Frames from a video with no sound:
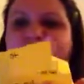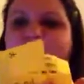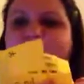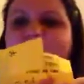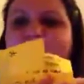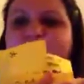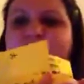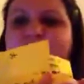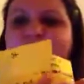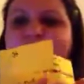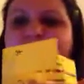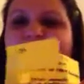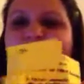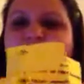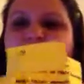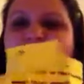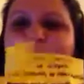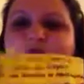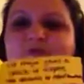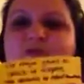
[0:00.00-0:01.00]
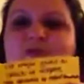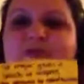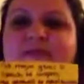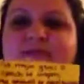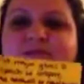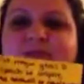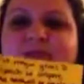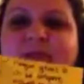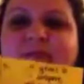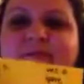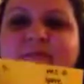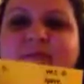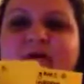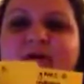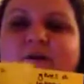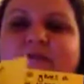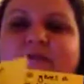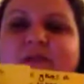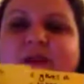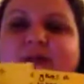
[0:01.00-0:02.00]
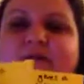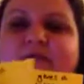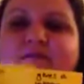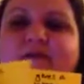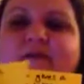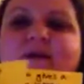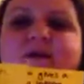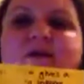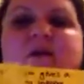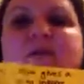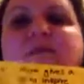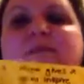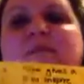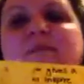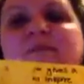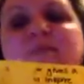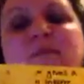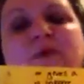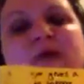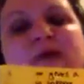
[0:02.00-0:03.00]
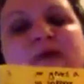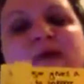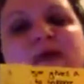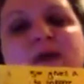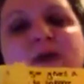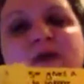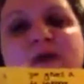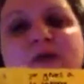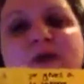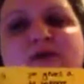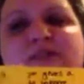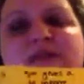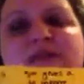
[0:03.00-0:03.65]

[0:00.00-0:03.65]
would open up the 2, the second block down. Remember, we didn't cut ours